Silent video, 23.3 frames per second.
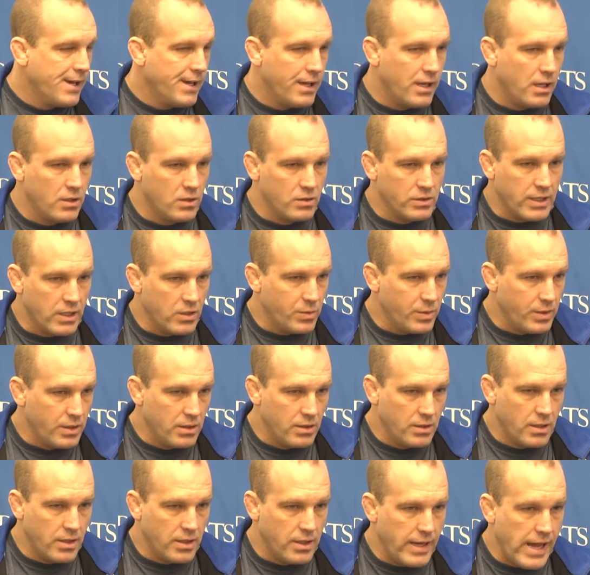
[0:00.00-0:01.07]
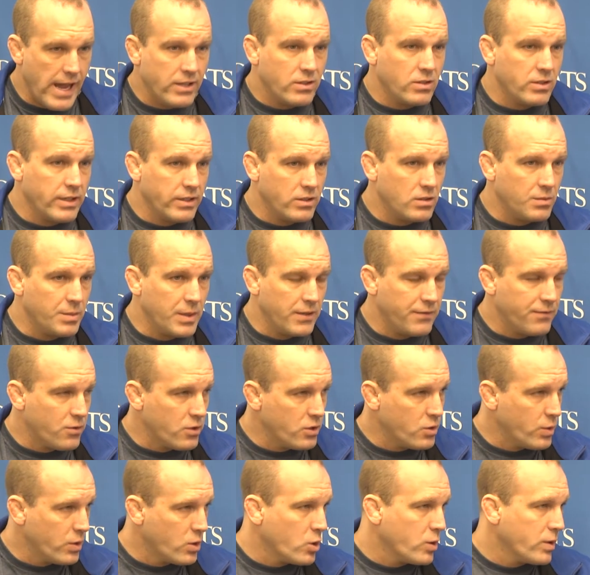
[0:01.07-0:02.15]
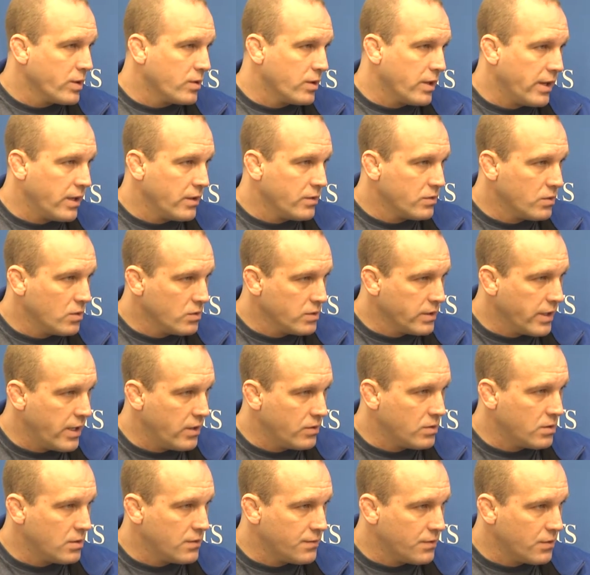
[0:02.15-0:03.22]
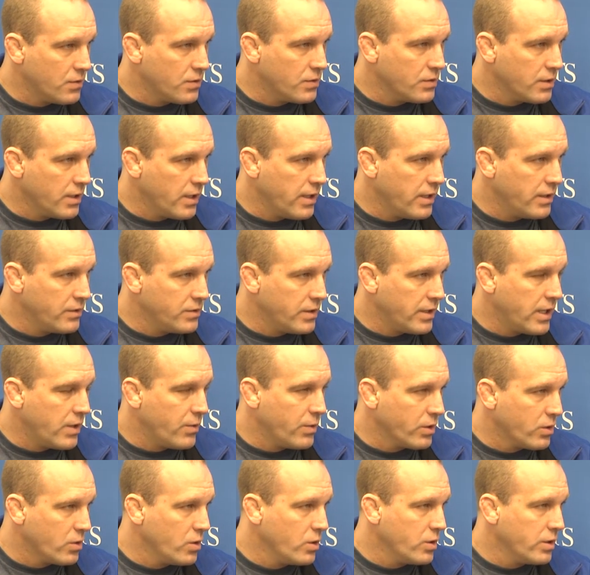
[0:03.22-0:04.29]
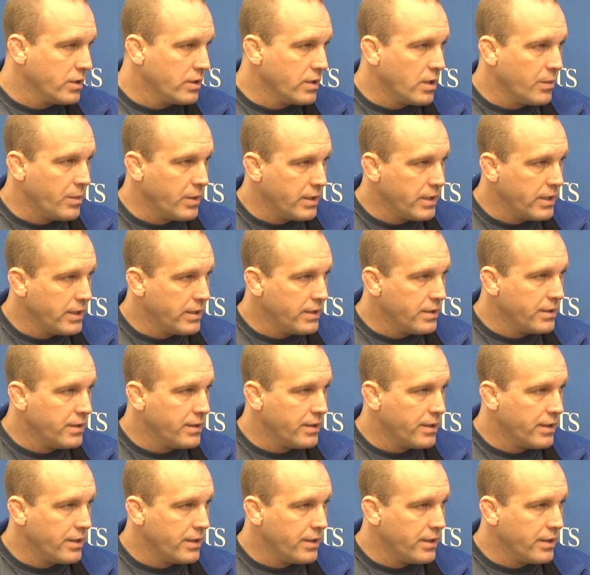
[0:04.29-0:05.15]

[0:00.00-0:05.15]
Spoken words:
And those guys have been actually that's my first recruiting class. Those guys are the first guys that I recruited coming in.